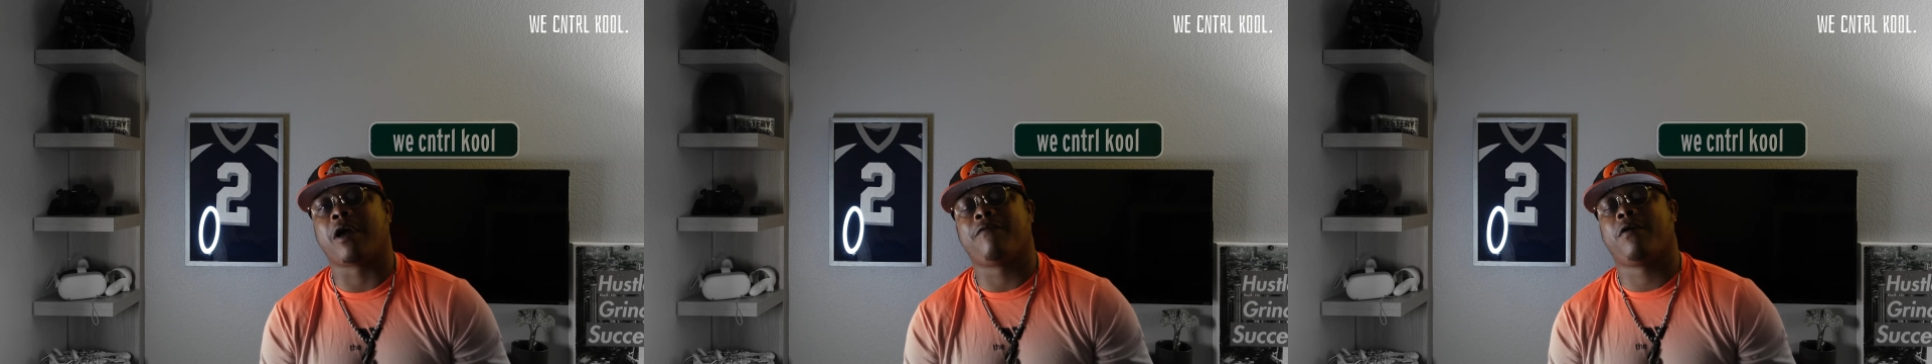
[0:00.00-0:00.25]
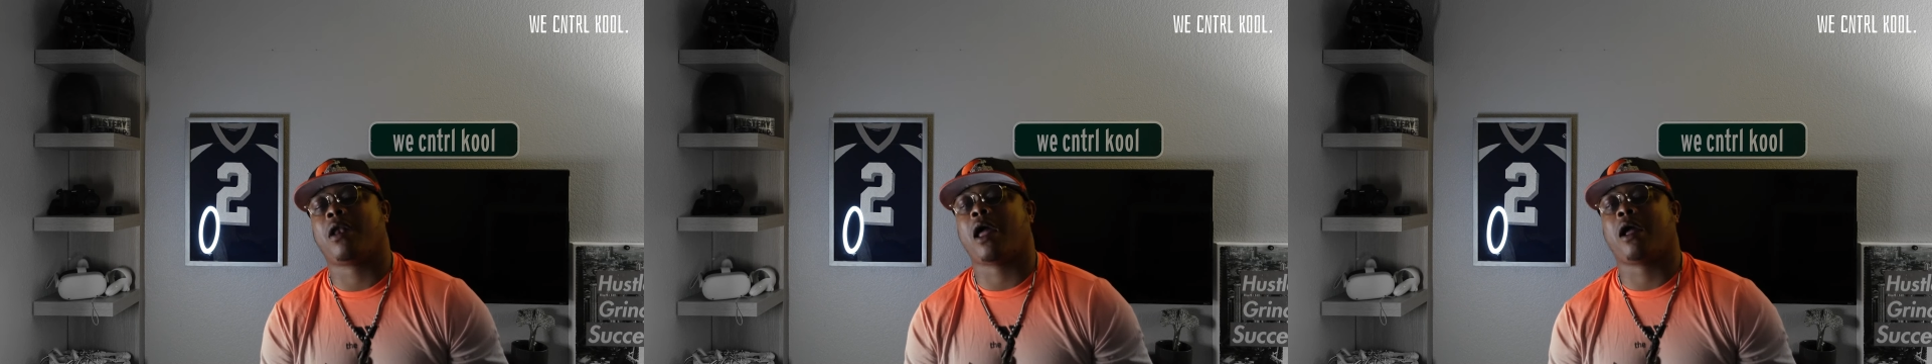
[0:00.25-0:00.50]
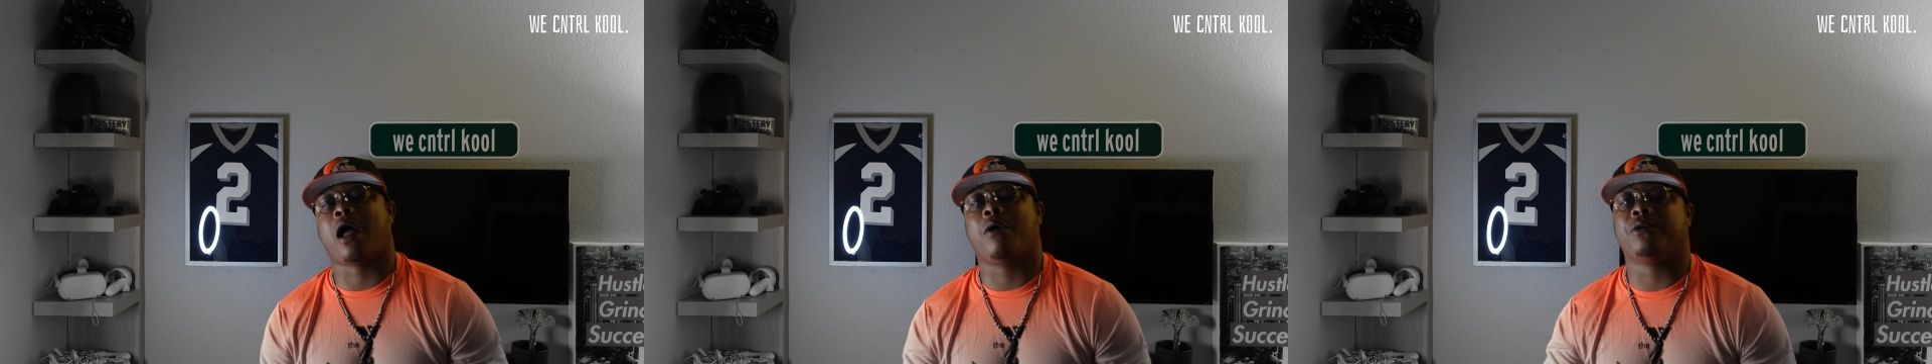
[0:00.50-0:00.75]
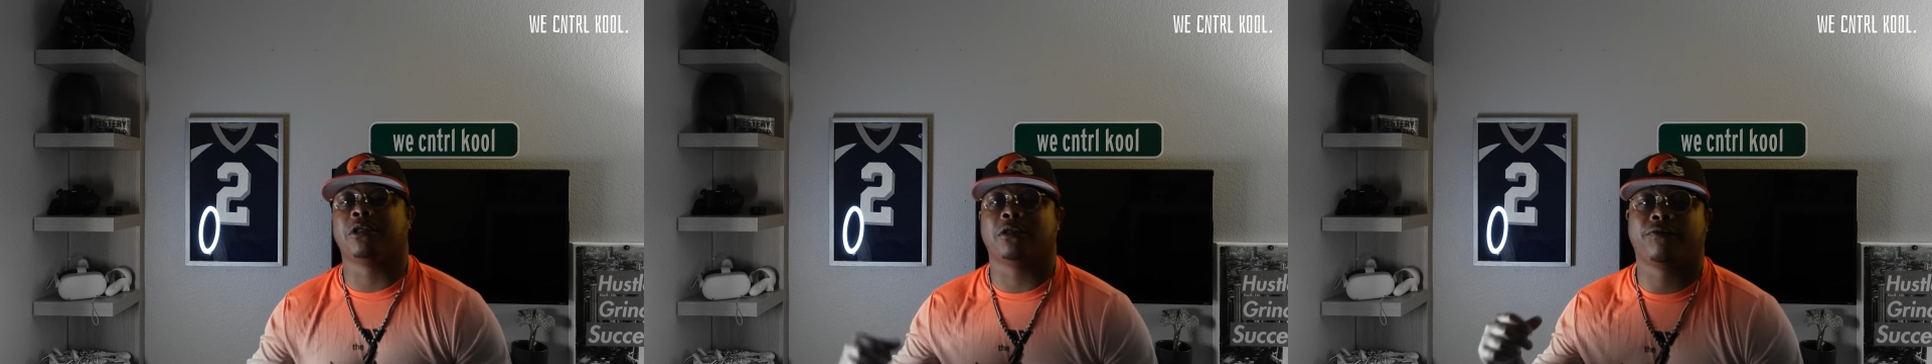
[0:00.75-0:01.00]
I felt like I
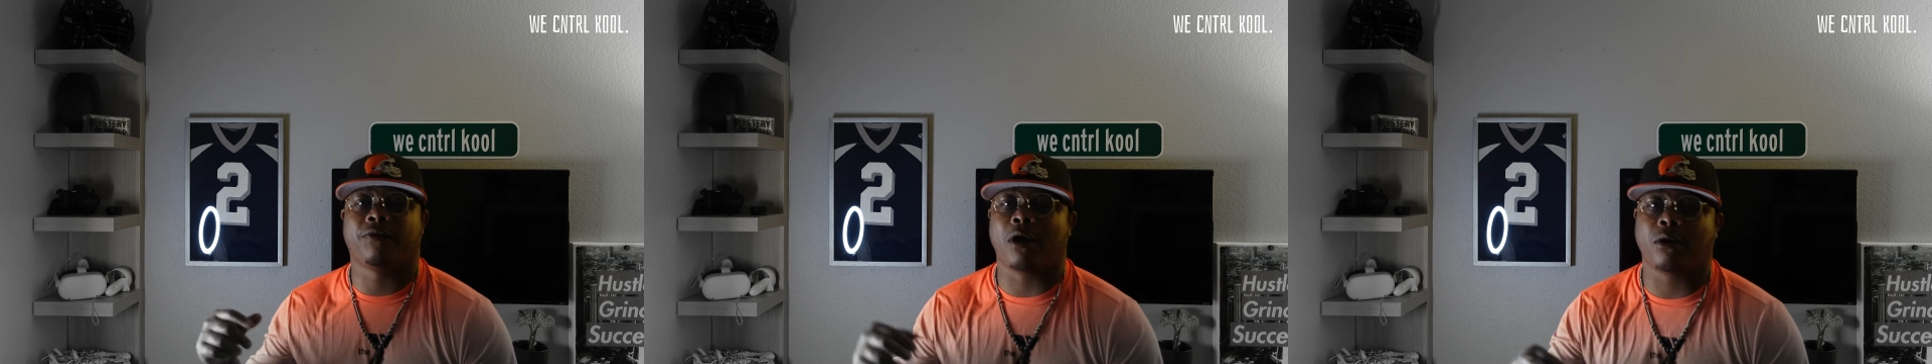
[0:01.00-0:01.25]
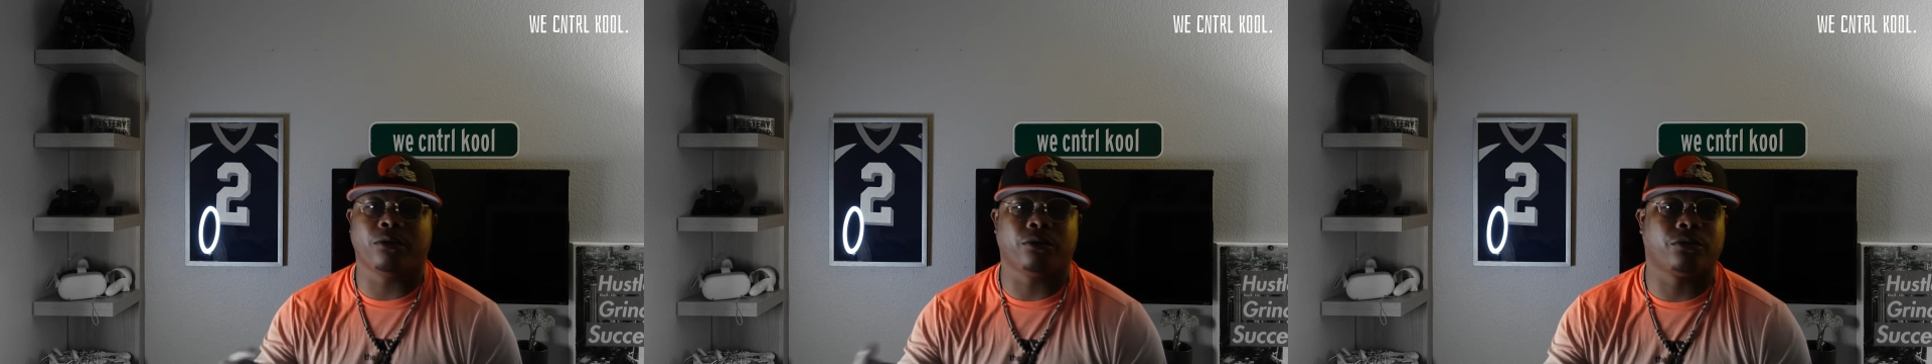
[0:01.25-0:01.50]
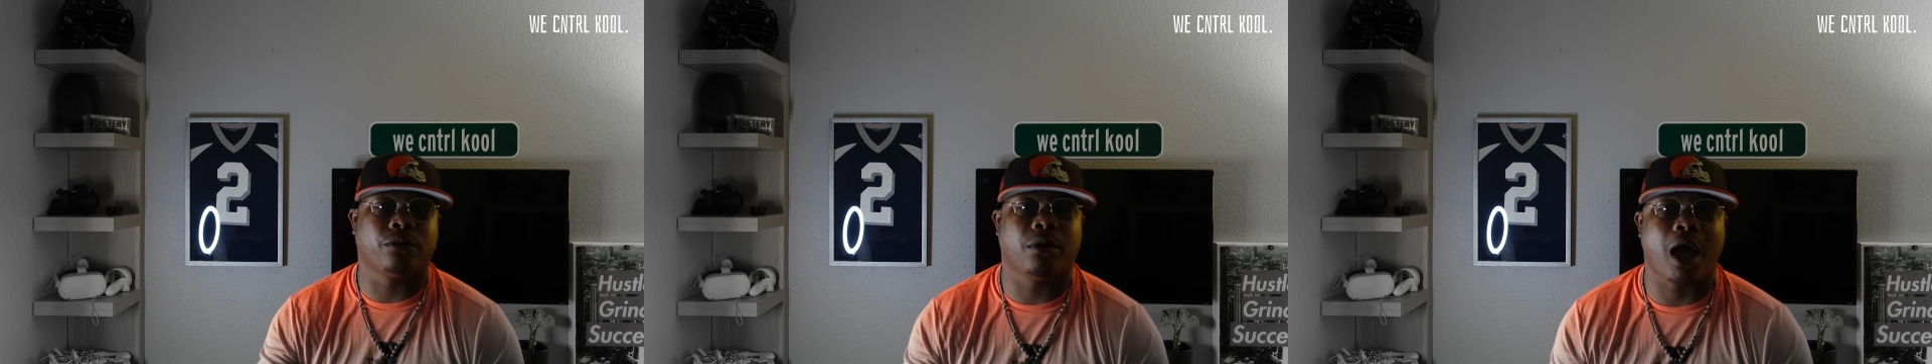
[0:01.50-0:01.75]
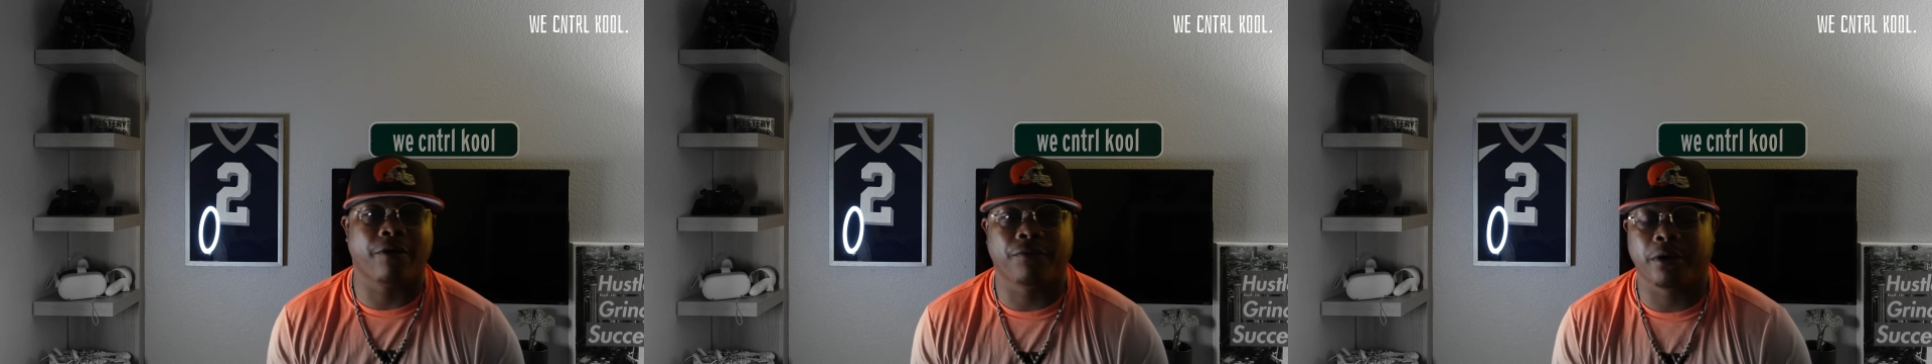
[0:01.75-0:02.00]
was just floating through
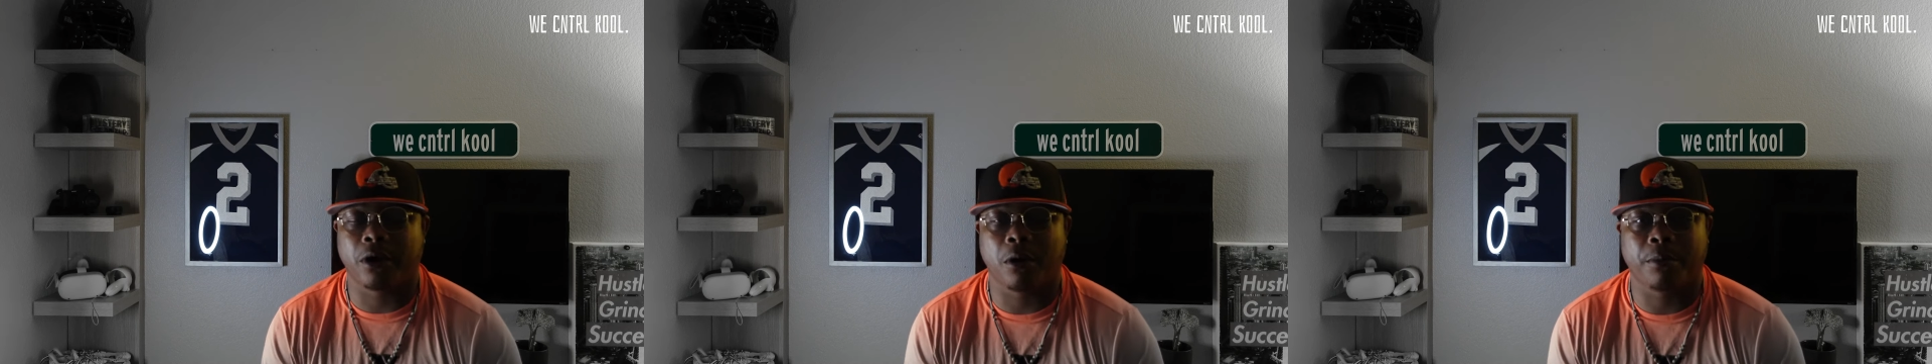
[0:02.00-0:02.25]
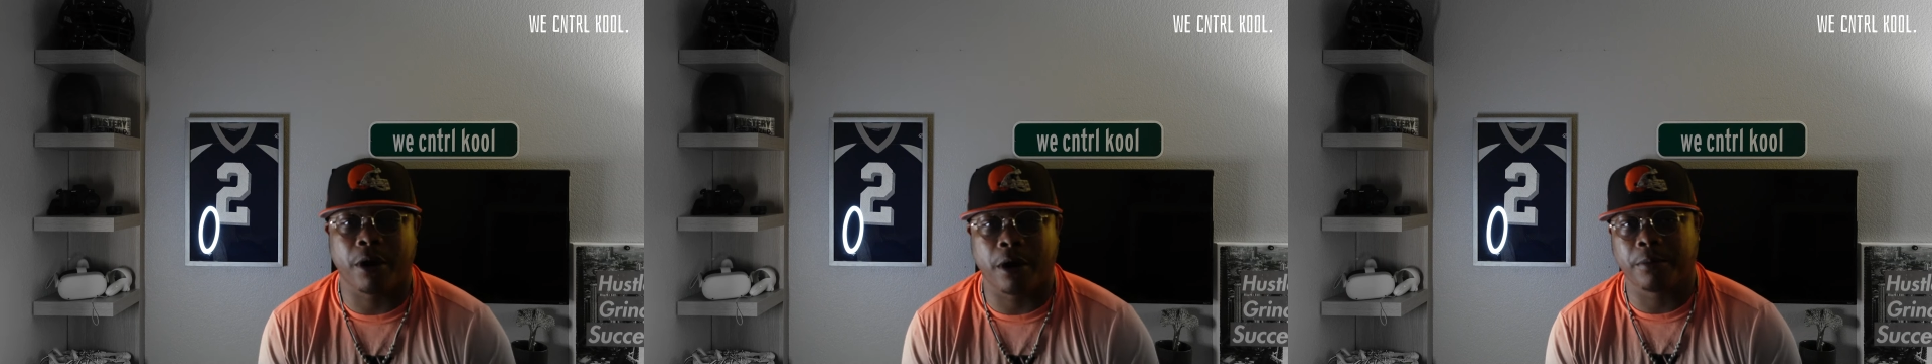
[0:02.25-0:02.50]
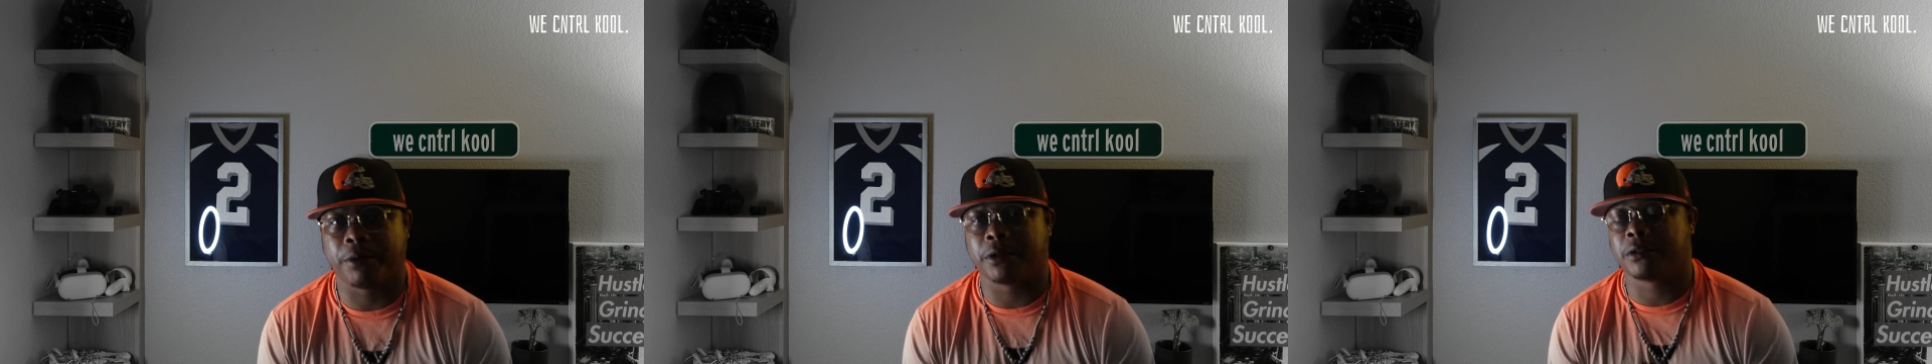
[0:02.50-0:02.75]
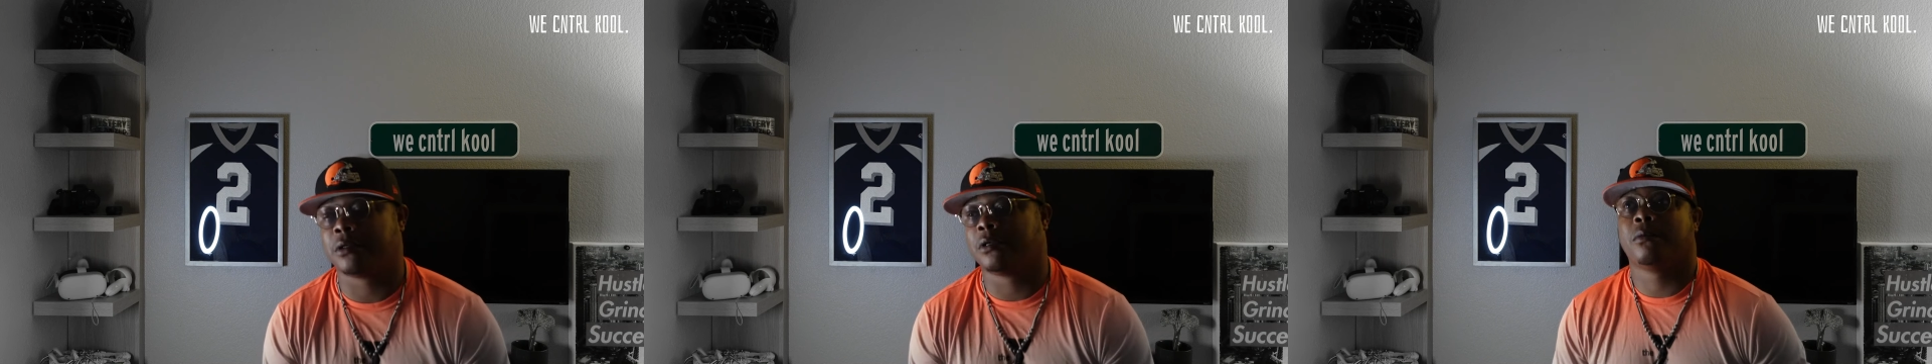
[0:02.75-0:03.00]
life with no purpose.